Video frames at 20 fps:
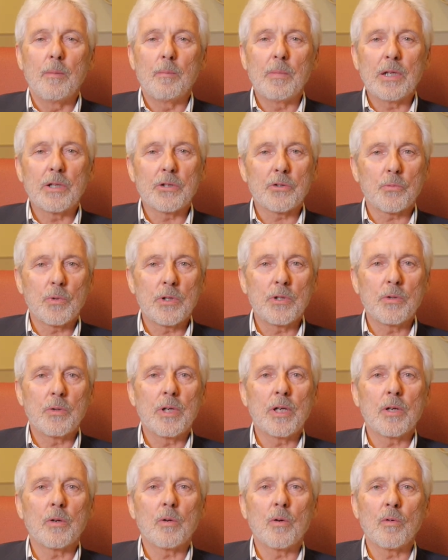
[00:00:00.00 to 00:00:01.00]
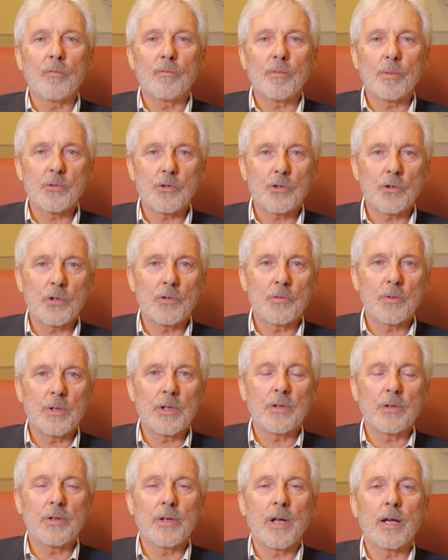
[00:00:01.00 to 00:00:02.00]
Because when you get home from surgery,
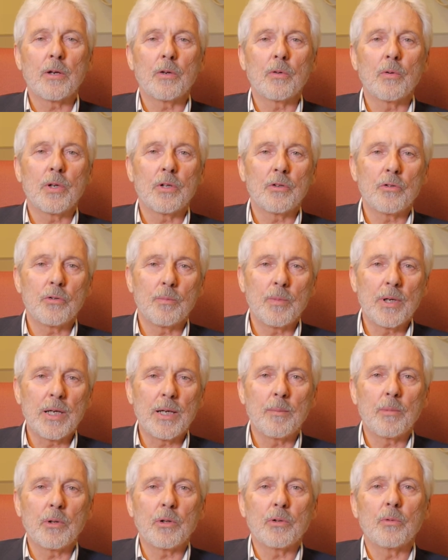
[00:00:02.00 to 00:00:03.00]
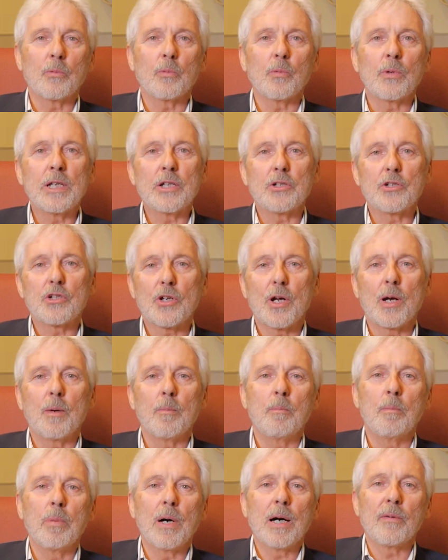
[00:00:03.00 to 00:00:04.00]
you're not going to be able to reach
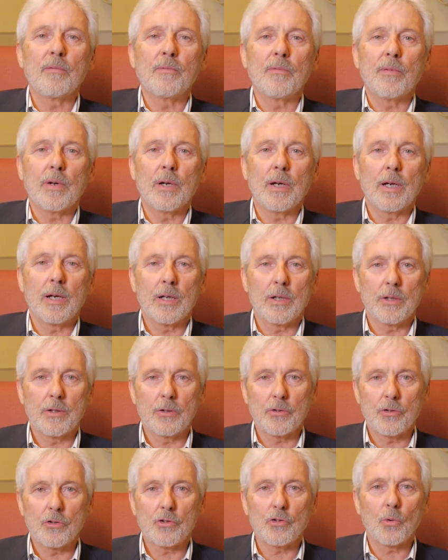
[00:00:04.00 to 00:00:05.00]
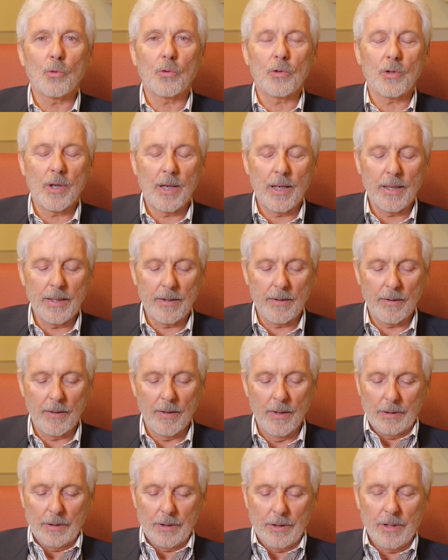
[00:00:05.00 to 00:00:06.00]
above shoulder height.
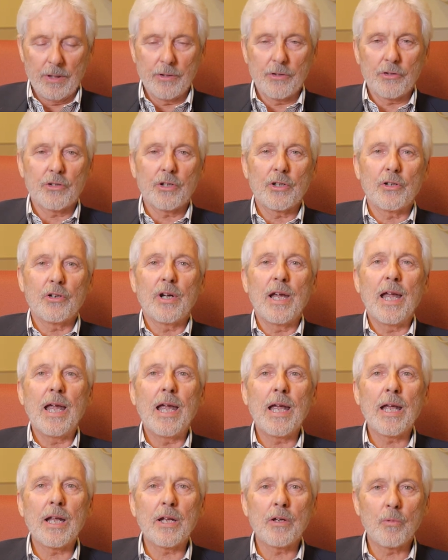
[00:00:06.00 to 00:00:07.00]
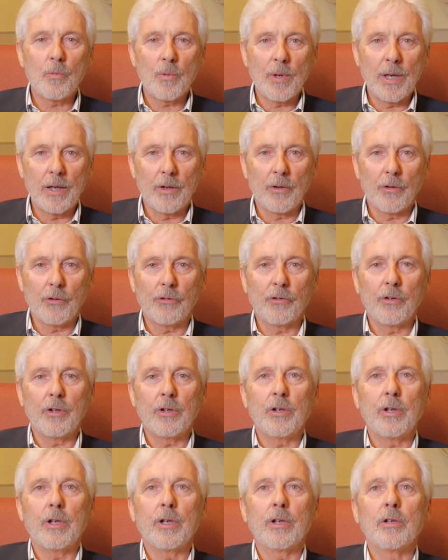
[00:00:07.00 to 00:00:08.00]
Consider handrails
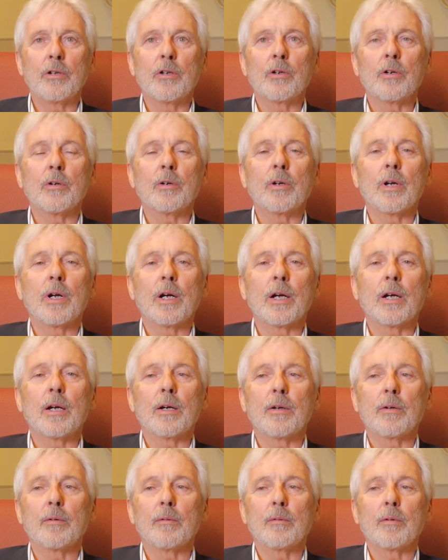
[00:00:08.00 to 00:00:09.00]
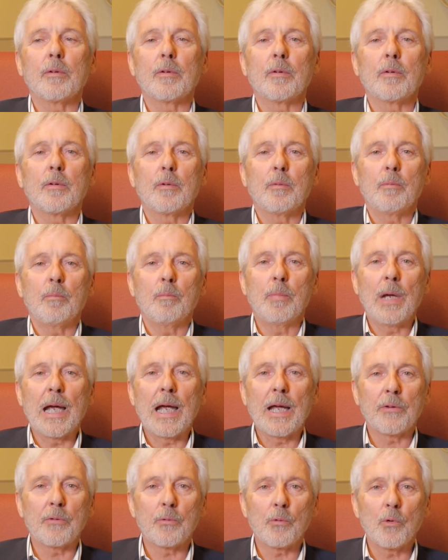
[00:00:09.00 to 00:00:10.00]
in your
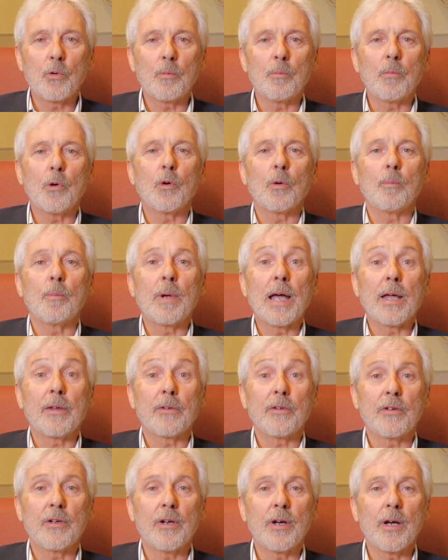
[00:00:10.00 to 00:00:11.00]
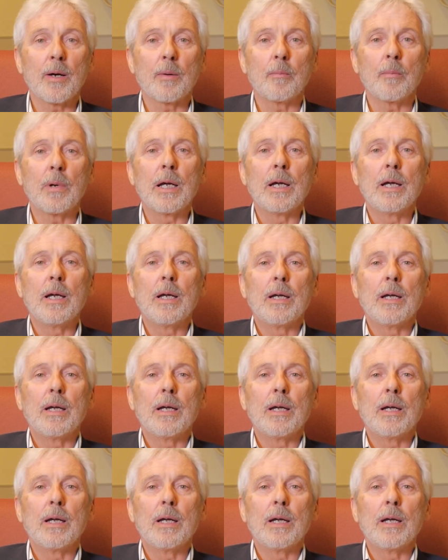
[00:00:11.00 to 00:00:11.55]
bathroom or bathtub.